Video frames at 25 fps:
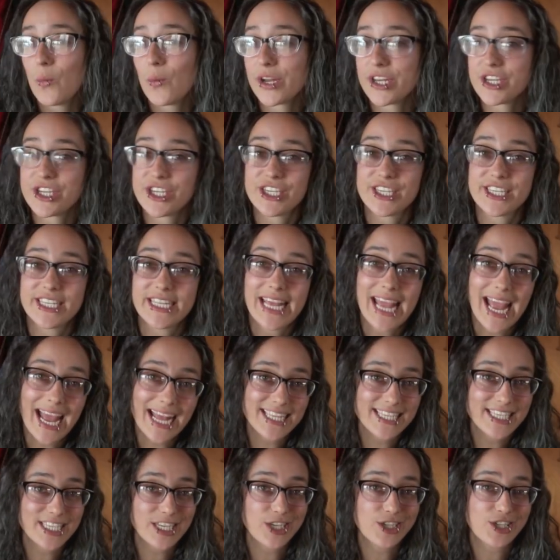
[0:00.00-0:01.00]
which is the
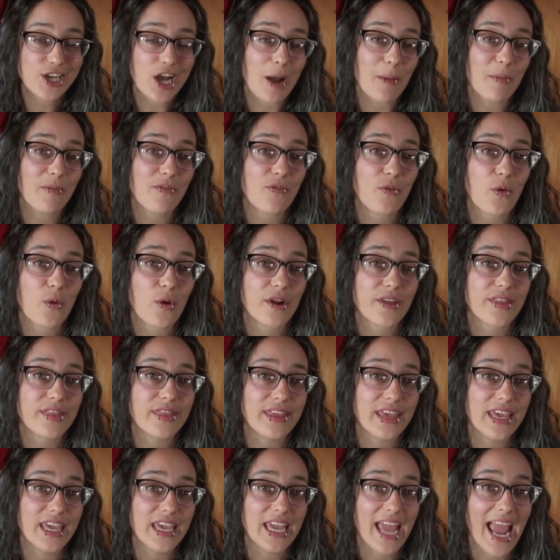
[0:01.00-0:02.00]
Etsy shop for
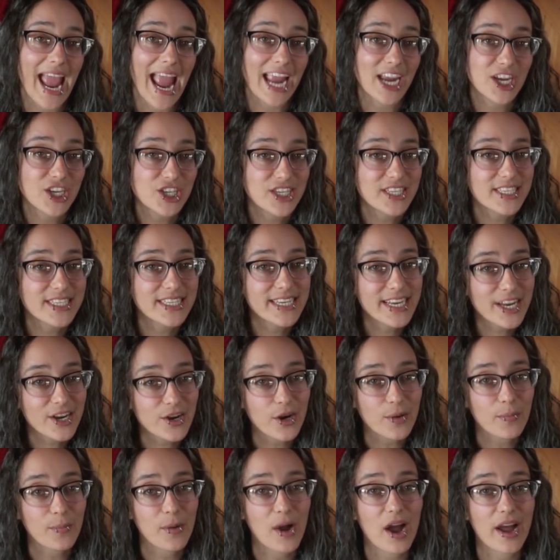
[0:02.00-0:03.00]
the Anxious
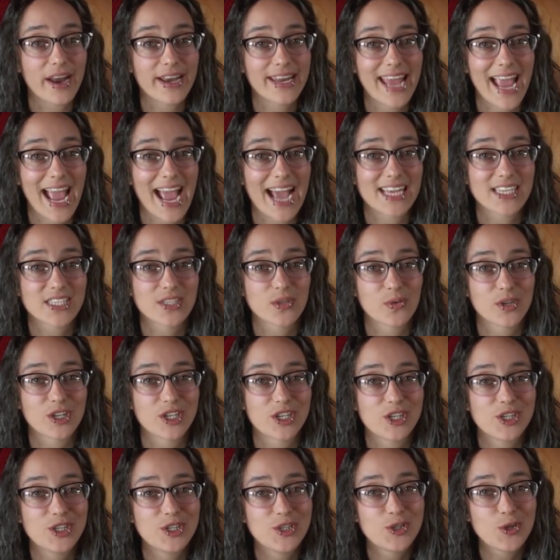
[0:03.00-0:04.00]
Knitter podcast,
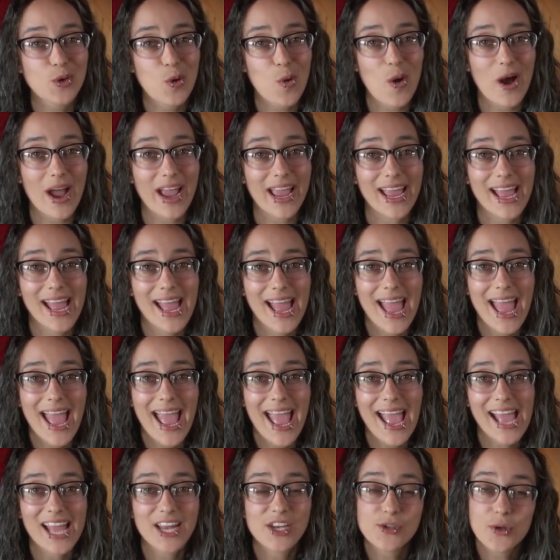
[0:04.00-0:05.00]
which is Joy.
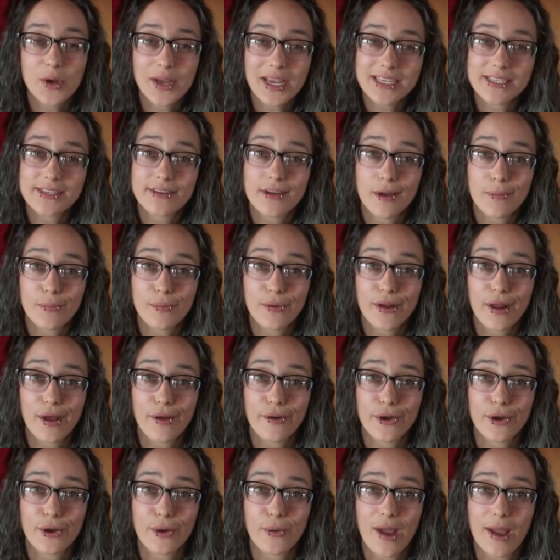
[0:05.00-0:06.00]
And Joy has not put
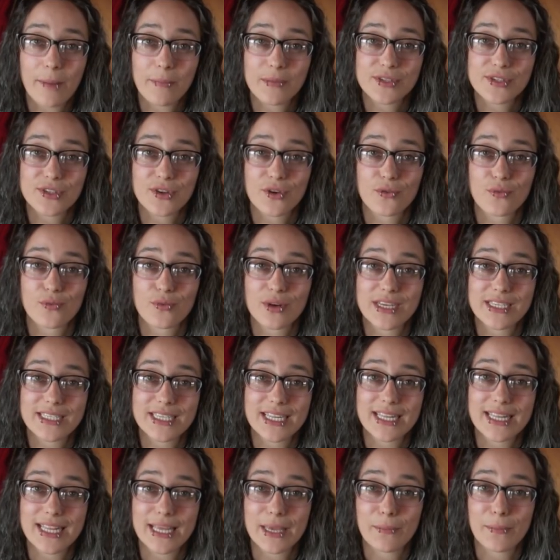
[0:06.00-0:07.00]
out a new episode
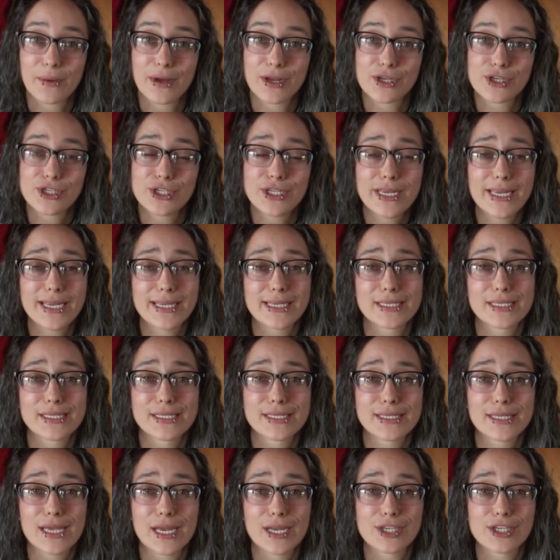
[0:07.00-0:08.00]
recently, but she is
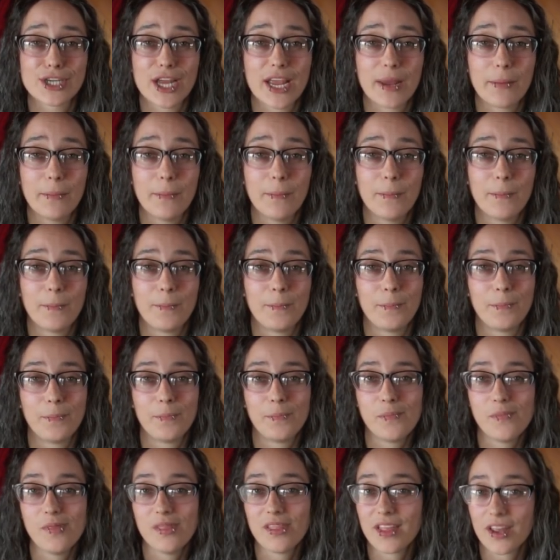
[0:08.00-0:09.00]
such a
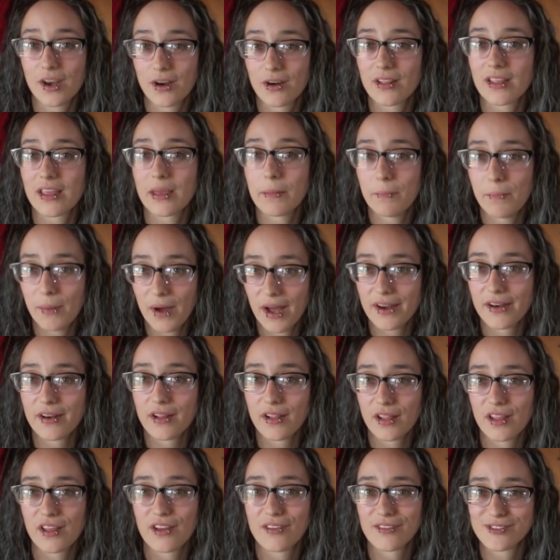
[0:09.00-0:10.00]
literally
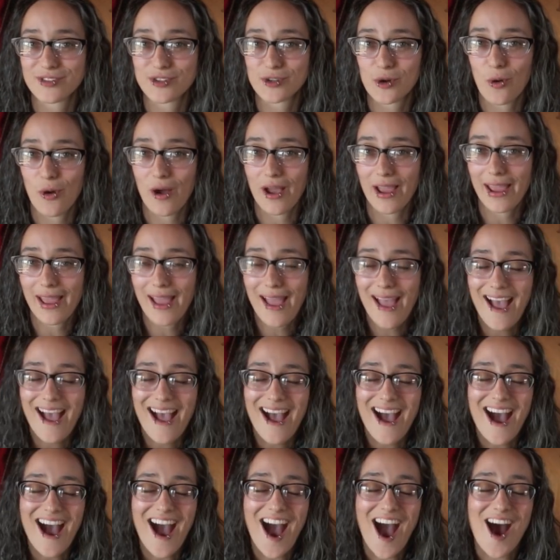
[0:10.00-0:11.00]
bundle of joy
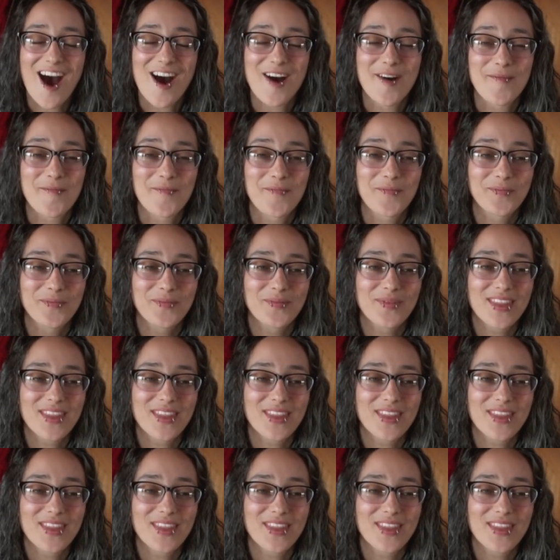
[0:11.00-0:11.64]
and